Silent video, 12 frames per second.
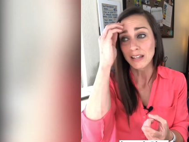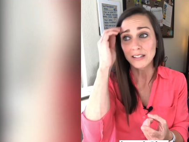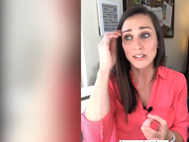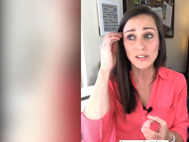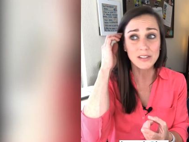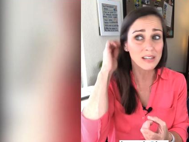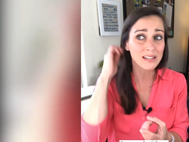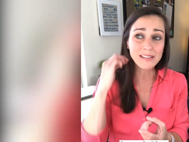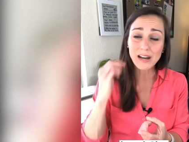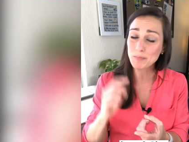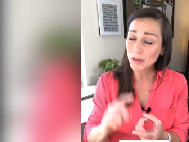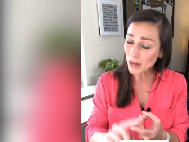The other thing is
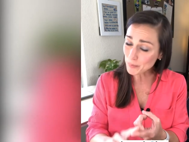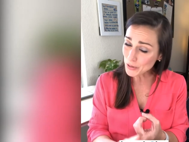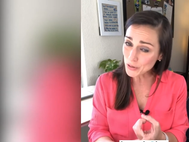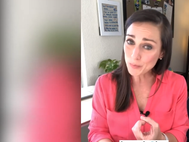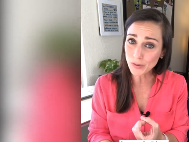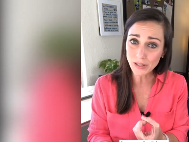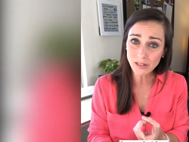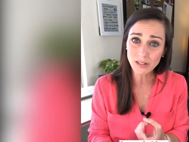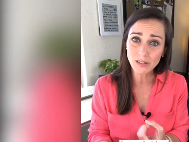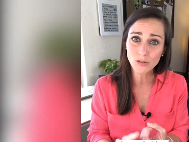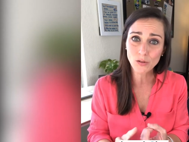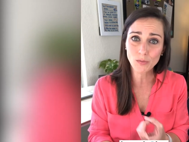that I pick up a new book
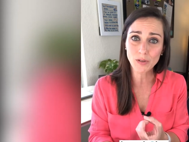to